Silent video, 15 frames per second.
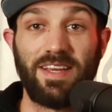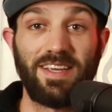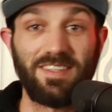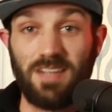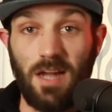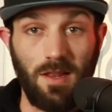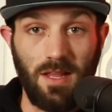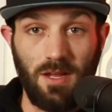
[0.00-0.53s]
he's
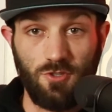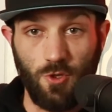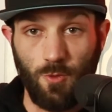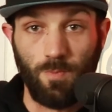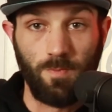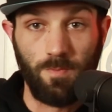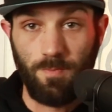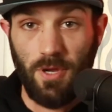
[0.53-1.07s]
not allowed to
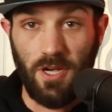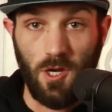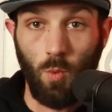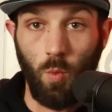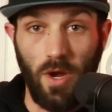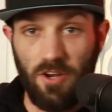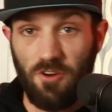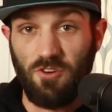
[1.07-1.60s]
pick a
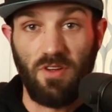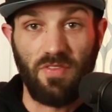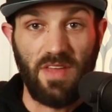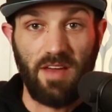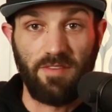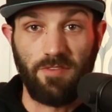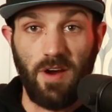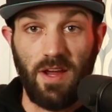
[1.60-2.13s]
winner on
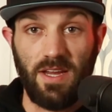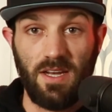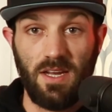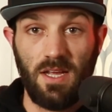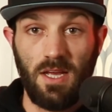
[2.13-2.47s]
that fight.